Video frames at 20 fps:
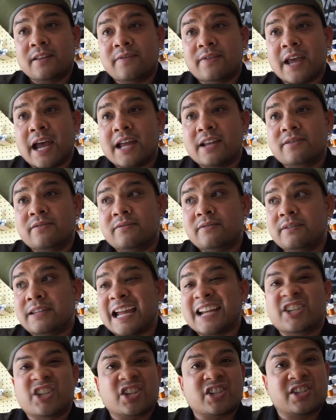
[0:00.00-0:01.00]
that
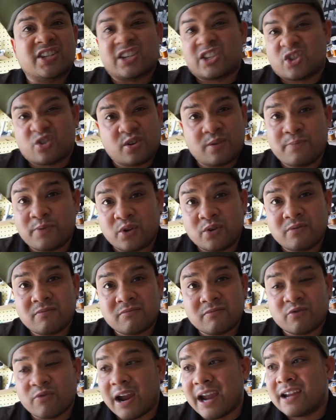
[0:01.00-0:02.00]
that just
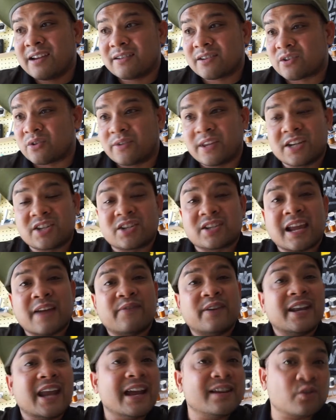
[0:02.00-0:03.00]
distribute right so they just have
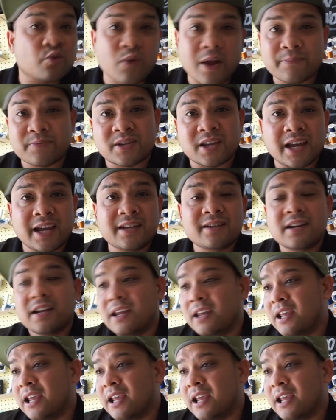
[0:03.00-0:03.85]
a nice website